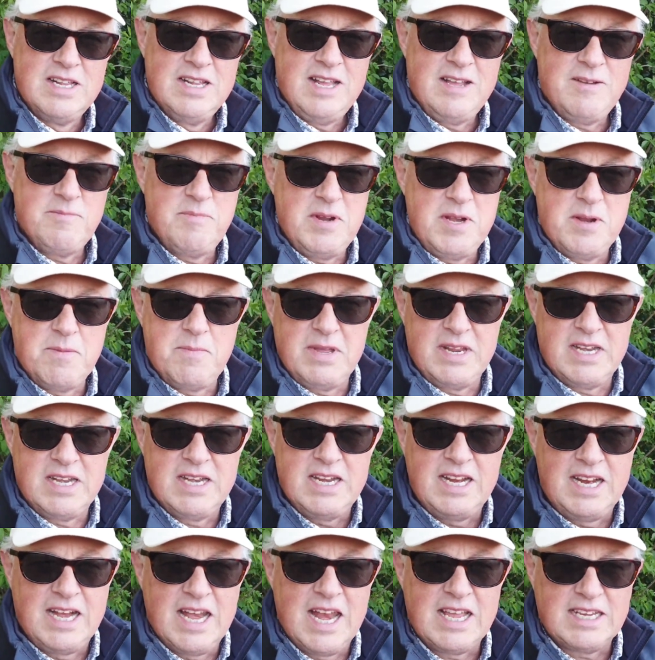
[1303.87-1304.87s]
I've been a bit
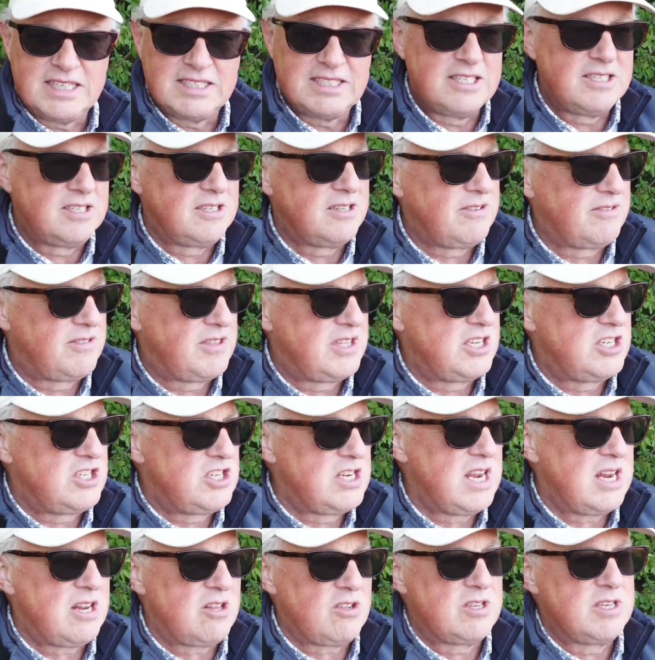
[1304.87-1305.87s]
neglectant of this
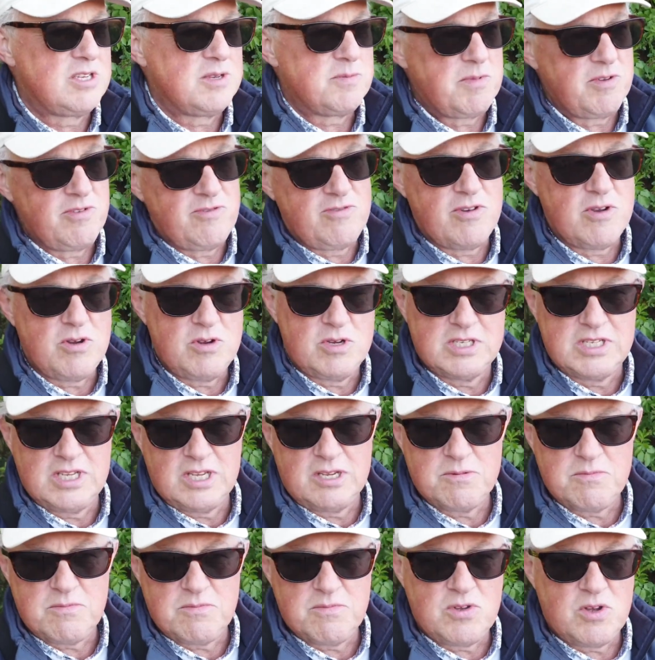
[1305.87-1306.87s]
channel because I've been
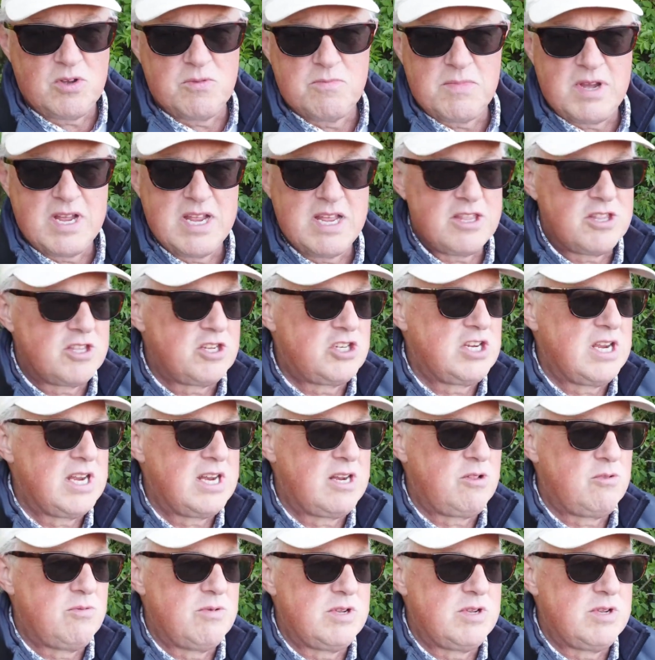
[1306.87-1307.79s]
focusing on my other channel,